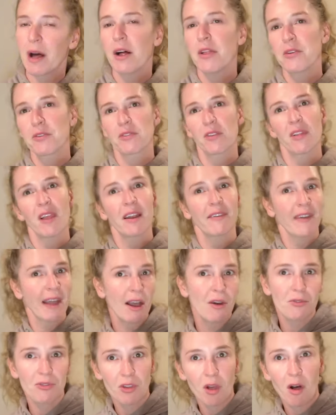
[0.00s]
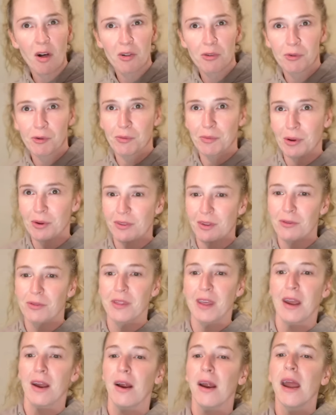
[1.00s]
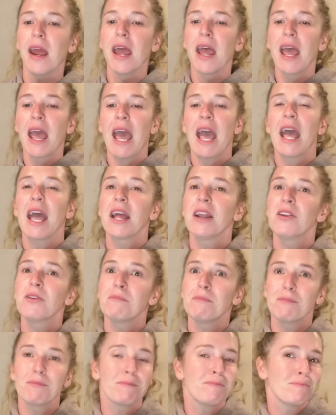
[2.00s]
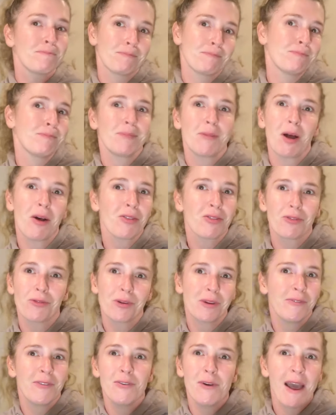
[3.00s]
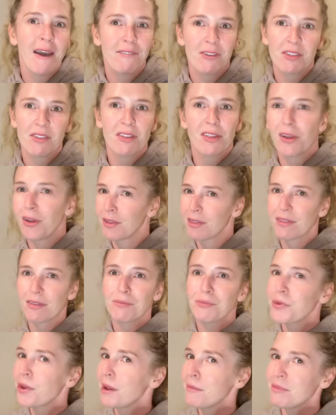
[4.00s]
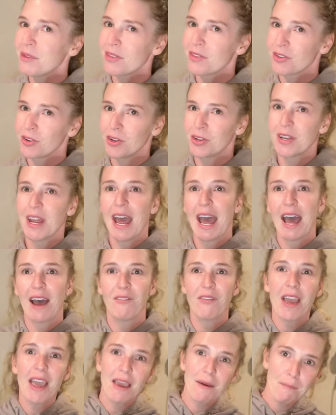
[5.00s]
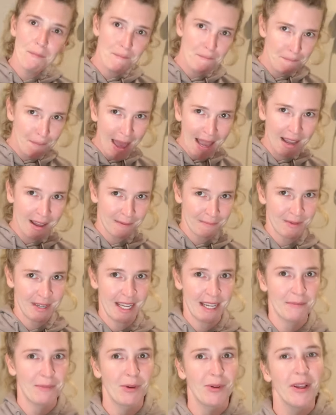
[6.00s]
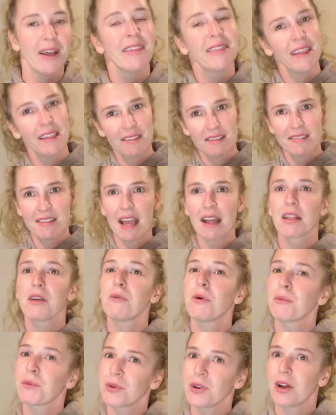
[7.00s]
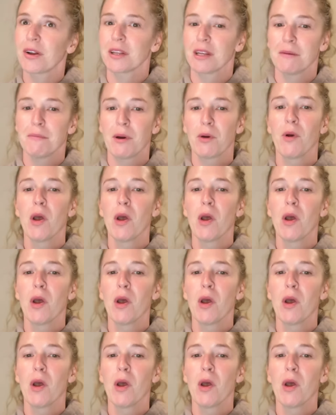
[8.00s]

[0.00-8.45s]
There's a lot of house call groomers out there. And also, if you have a salon, sometimes it's good to have a backup table. And that's exactly what we're talking about.